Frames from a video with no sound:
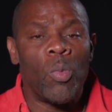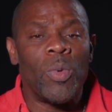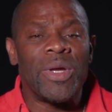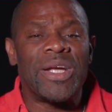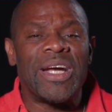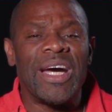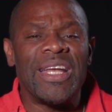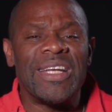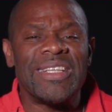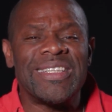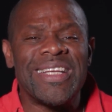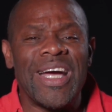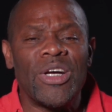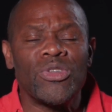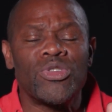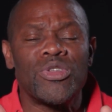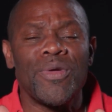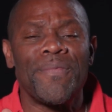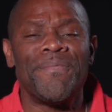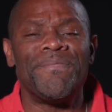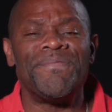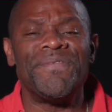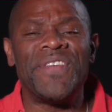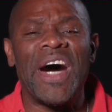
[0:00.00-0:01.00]
We cut it down
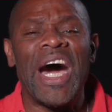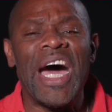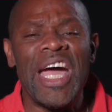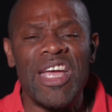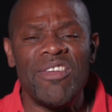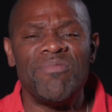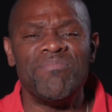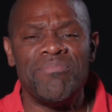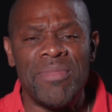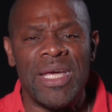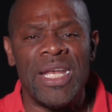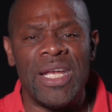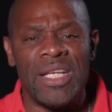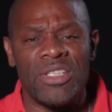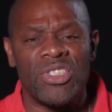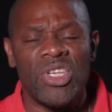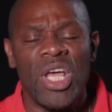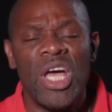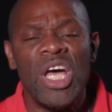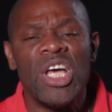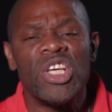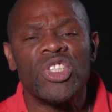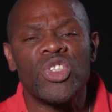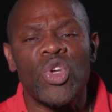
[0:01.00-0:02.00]
to 5
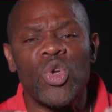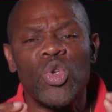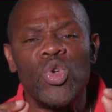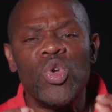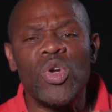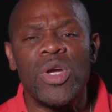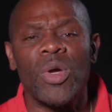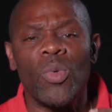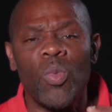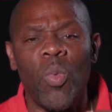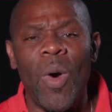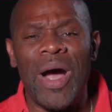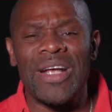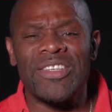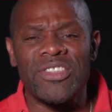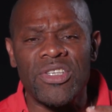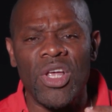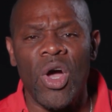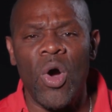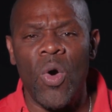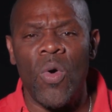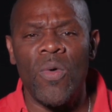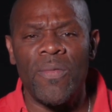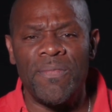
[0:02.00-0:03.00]
minutes so you could
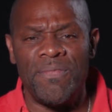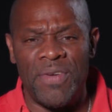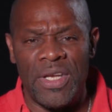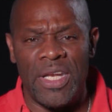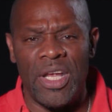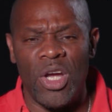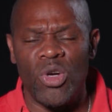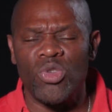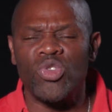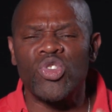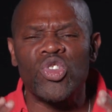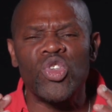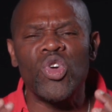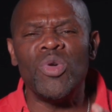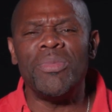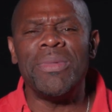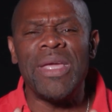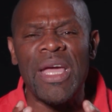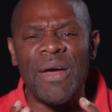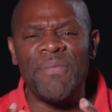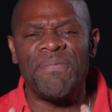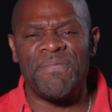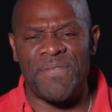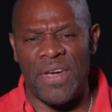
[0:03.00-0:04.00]
watch the whole video. Do
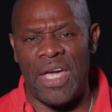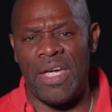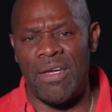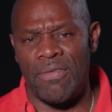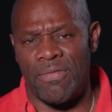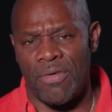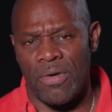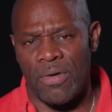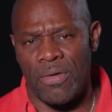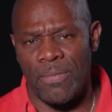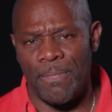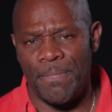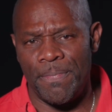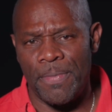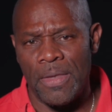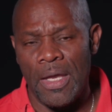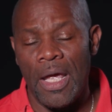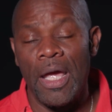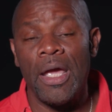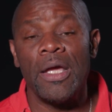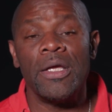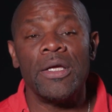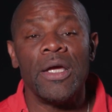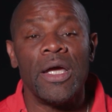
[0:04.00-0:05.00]
me a favor
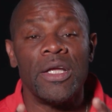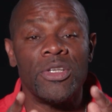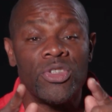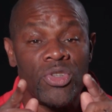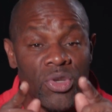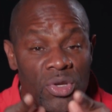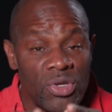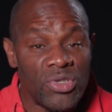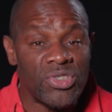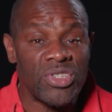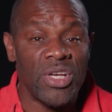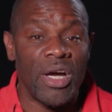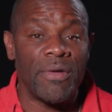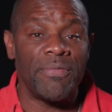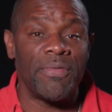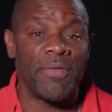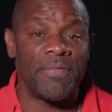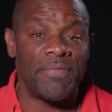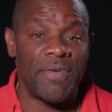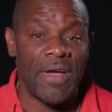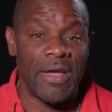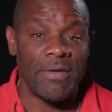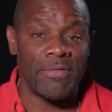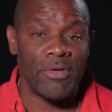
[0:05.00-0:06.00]
and do yourself
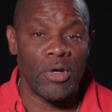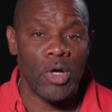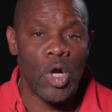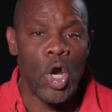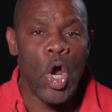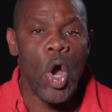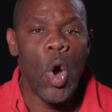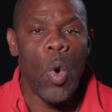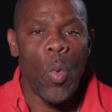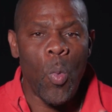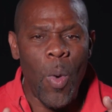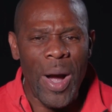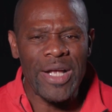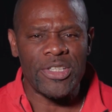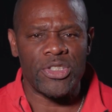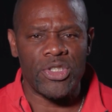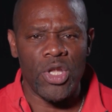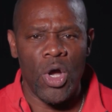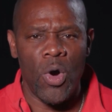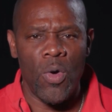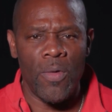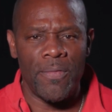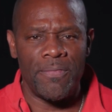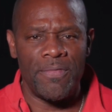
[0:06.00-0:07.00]
a favor.
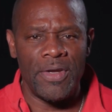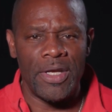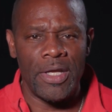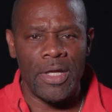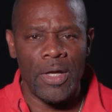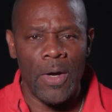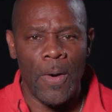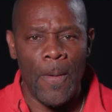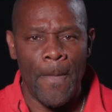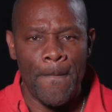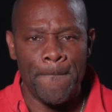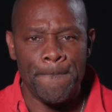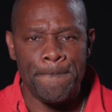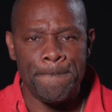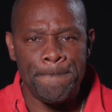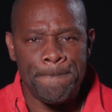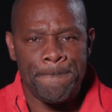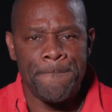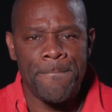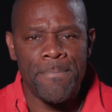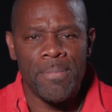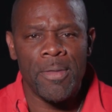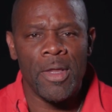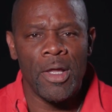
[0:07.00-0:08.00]
Watch the whole video.
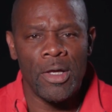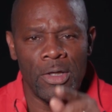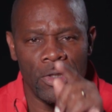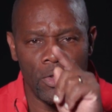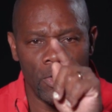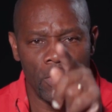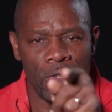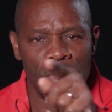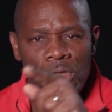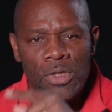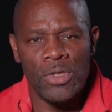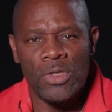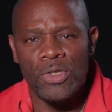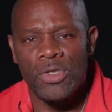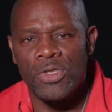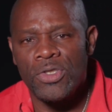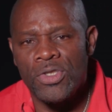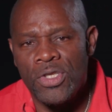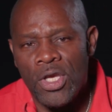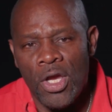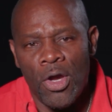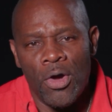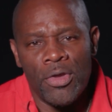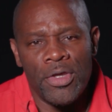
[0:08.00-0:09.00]

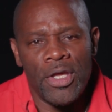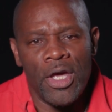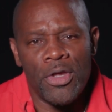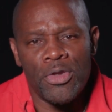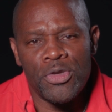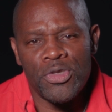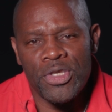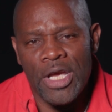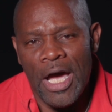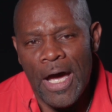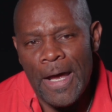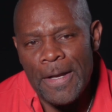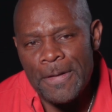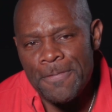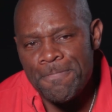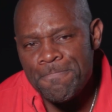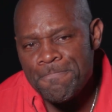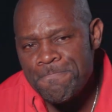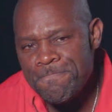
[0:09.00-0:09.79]
See you on the other side.